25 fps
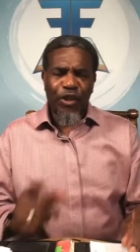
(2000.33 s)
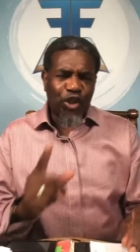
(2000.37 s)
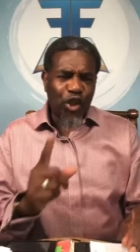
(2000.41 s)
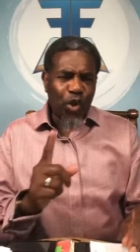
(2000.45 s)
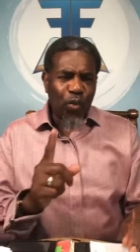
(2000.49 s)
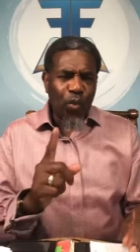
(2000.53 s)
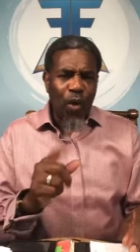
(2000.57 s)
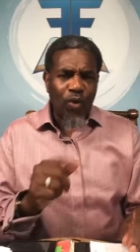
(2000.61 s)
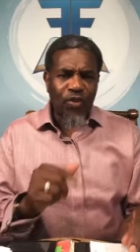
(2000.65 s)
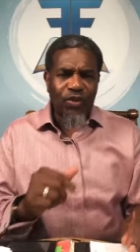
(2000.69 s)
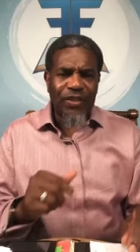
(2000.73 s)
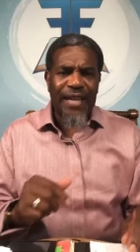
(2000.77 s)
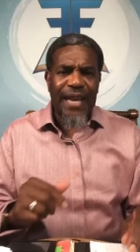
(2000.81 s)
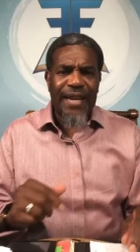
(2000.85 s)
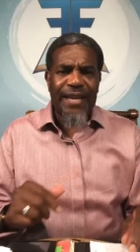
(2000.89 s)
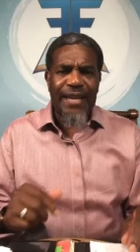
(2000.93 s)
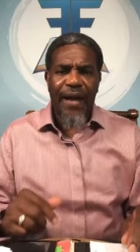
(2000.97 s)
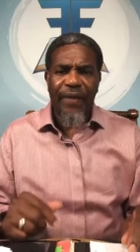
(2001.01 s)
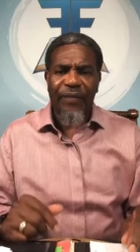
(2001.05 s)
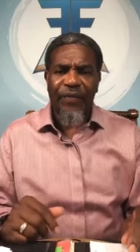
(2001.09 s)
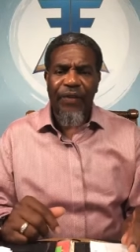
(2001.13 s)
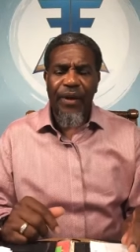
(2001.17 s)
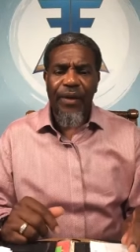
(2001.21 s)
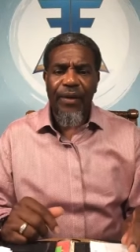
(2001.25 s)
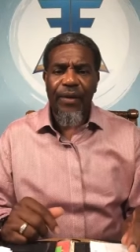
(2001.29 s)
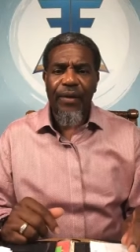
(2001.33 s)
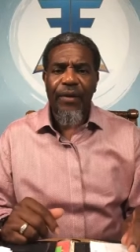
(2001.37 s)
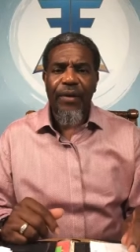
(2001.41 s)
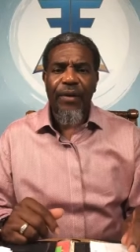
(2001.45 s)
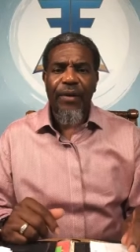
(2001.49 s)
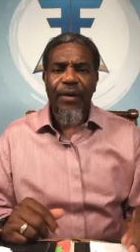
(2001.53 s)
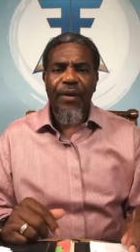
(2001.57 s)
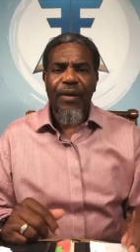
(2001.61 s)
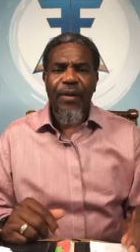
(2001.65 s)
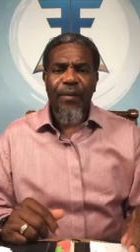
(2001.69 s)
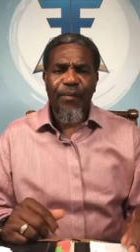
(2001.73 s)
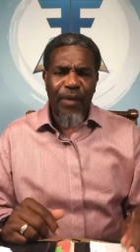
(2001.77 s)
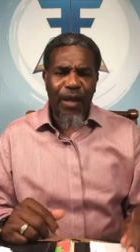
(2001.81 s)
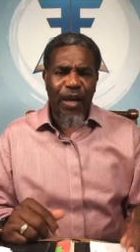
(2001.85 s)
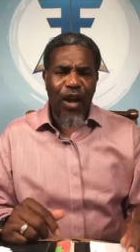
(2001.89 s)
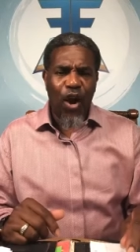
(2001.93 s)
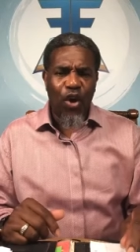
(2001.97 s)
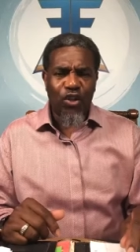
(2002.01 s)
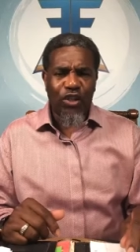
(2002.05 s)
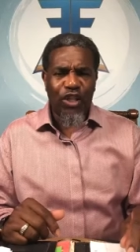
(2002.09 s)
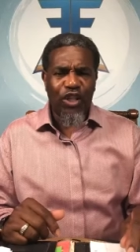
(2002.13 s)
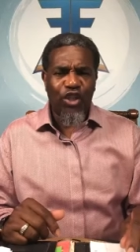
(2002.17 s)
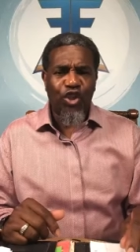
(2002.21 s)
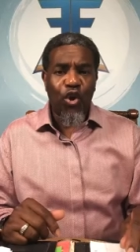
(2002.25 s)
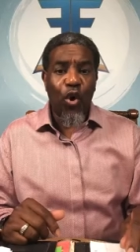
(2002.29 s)
but you won't say nothing
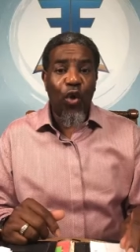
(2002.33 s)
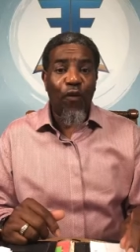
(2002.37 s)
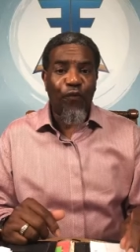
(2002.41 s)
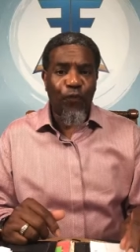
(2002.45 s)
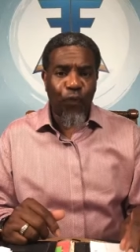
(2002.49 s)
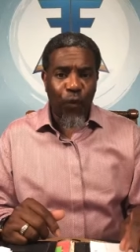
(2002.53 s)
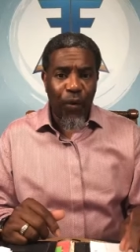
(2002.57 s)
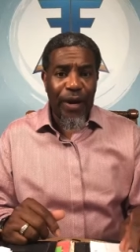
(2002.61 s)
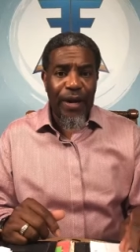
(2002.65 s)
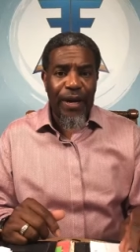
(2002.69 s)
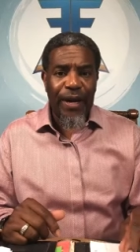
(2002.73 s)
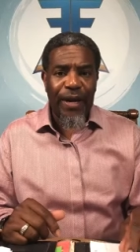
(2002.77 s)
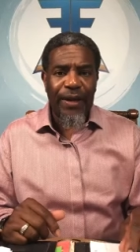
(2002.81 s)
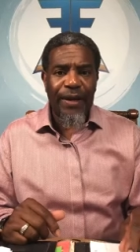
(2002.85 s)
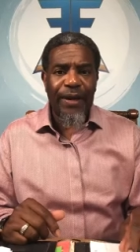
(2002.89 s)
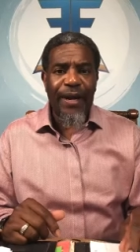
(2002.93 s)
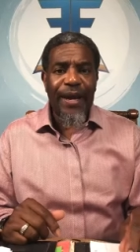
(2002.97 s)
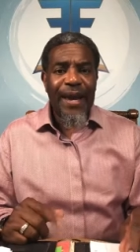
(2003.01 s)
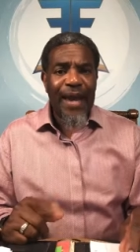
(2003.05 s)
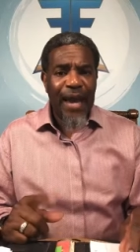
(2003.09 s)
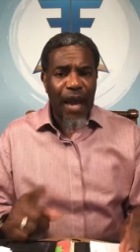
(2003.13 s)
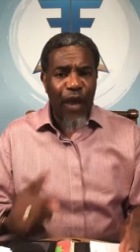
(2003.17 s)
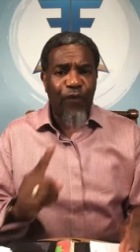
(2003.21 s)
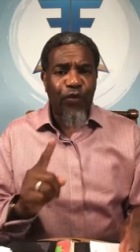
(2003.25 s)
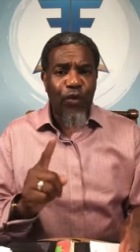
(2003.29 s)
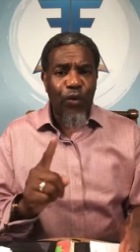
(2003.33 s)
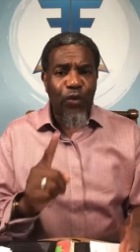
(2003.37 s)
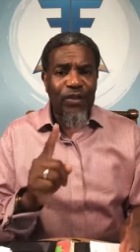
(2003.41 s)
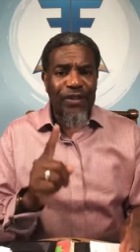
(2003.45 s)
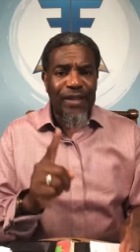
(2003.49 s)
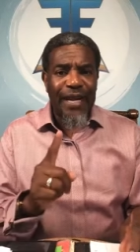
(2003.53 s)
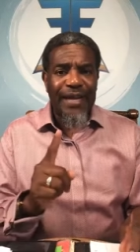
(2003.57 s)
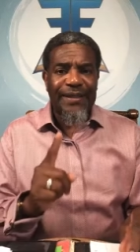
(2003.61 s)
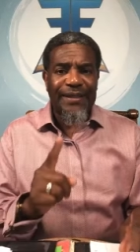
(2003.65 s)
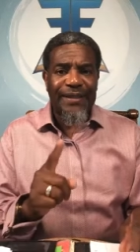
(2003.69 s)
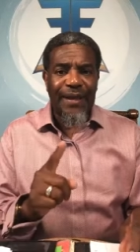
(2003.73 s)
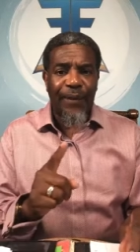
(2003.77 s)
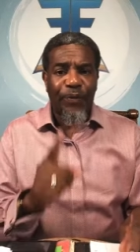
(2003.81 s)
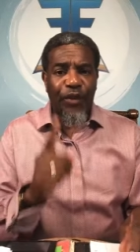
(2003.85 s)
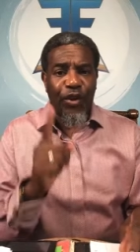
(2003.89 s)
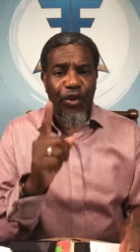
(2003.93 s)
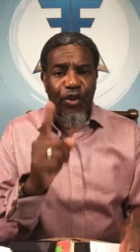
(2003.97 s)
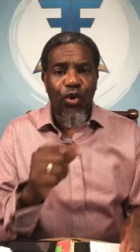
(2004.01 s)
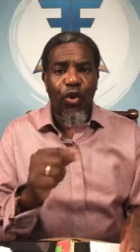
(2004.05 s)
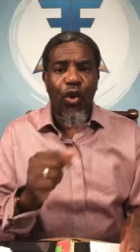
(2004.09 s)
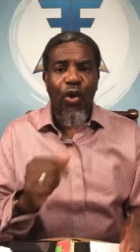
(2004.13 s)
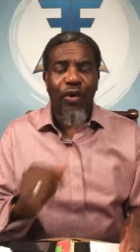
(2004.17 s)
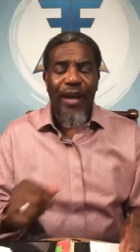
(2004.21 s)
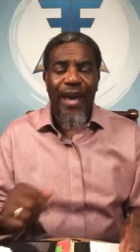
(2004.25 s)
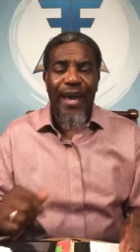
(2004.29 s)
because it's your friend. If you say
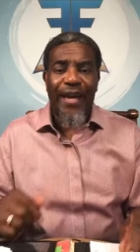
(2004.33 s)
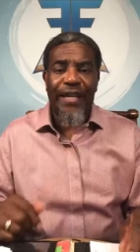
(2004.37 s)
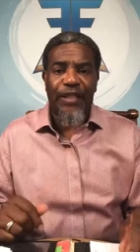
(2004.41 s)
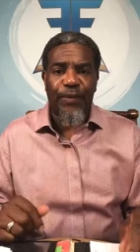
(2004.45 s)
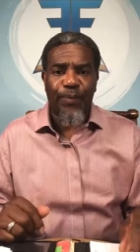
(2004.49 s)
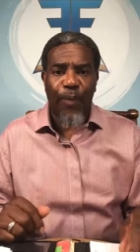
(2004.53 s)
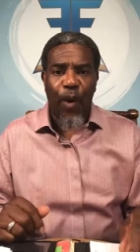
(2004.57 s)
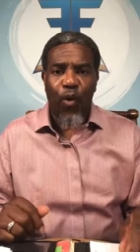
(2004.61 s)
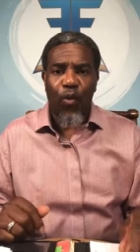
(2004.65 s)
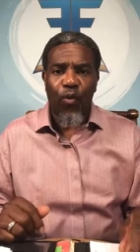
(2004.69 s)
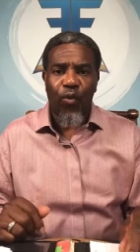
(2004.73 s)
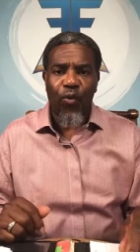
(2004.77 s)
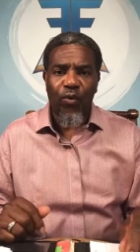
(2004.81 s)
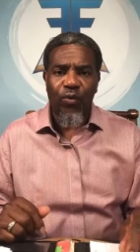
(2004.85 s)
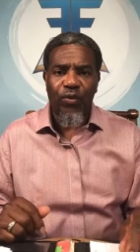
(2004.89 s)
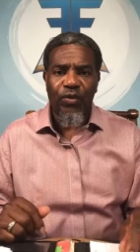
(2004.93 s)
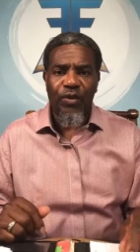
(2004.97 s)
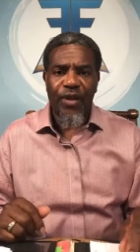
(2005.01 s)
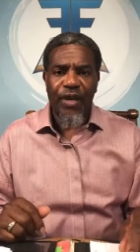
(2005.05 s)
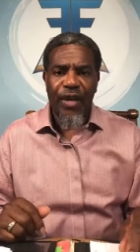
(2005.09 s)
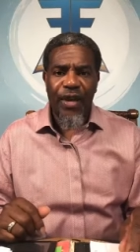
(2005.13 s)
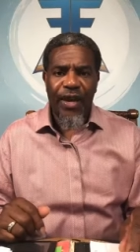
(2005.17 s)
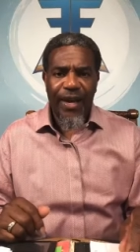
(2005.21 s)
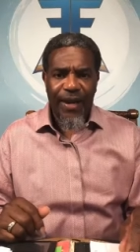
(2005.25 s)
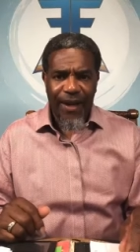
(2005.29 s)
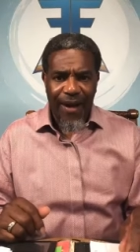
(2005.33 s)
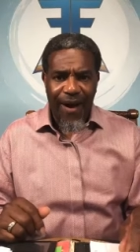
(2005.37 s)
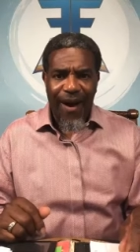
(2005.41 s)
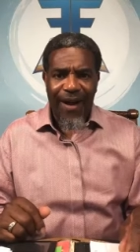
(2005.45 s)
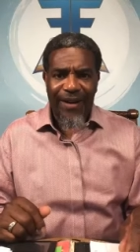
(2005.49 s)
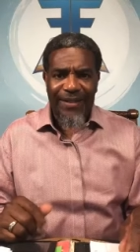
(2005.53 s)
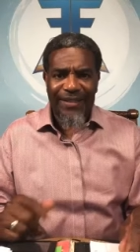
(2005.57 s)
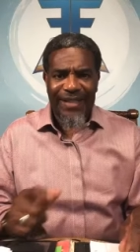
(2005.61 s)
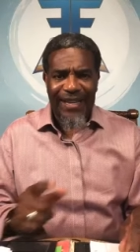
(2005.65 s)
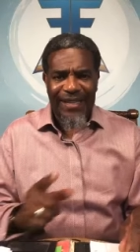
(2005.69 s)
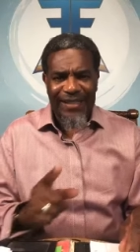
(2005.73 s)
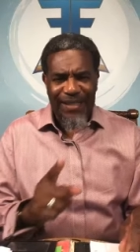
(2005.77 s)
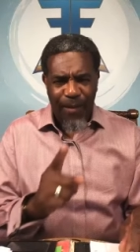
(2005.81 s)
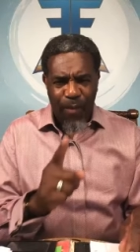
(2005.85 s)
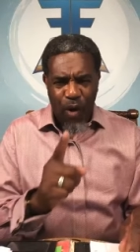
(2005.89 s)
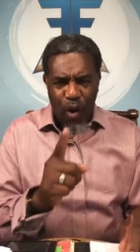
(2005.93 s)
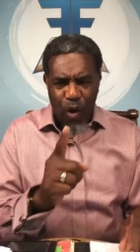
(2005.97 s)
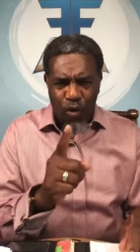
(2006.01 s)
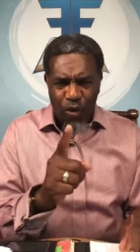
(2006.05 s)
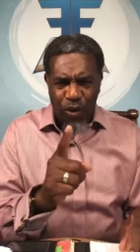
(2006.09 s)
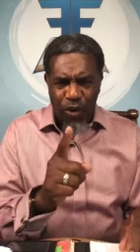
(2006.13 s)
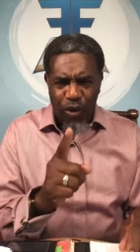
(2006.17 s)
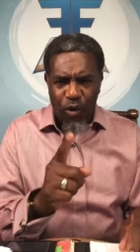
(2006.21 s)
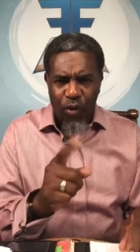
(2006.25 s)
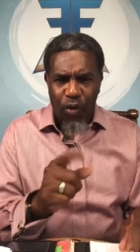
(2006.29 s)
something, you're going to expose. God says, I'm
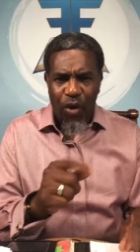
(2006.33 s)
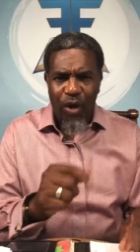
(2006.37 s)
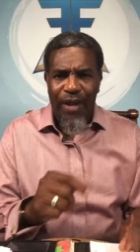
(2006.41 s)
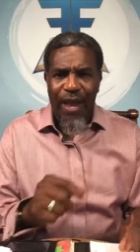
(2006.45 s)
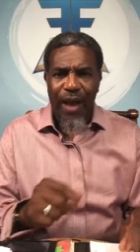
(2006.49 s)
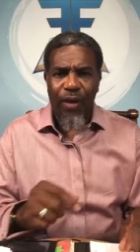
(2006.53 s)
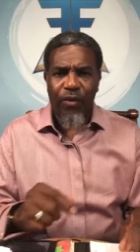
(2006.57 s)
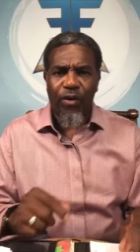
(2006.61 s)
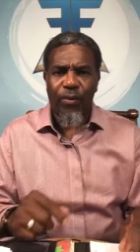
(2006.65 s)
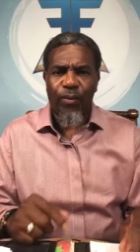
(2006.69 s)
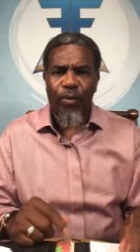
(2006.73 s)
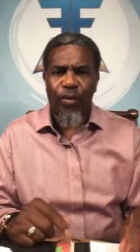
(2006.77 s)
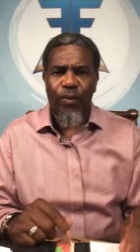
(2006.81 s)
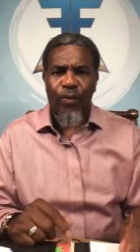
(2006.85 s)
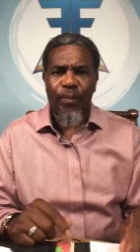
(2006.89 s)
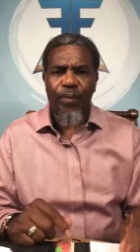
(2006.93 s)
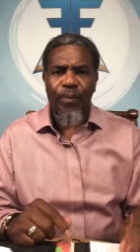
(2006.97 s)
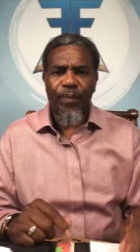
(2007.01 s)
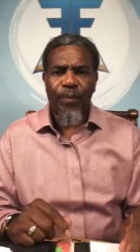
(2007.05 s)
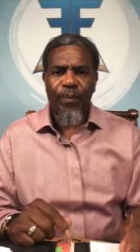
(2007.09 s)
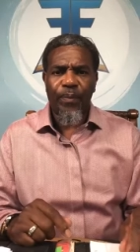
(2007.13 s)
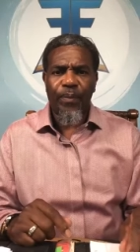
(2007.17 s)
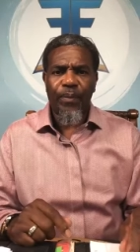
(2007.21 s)
holding you accountable.